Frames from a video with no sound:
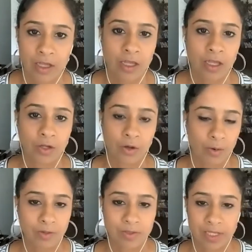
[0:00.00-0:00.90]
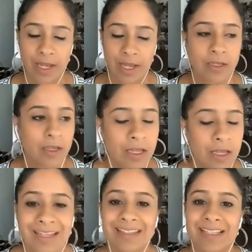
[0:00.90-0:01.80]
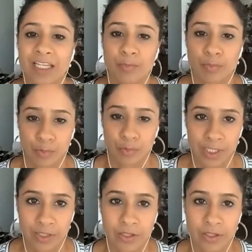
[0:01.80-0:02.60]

Mm-hmm. Go outside, deep breathe.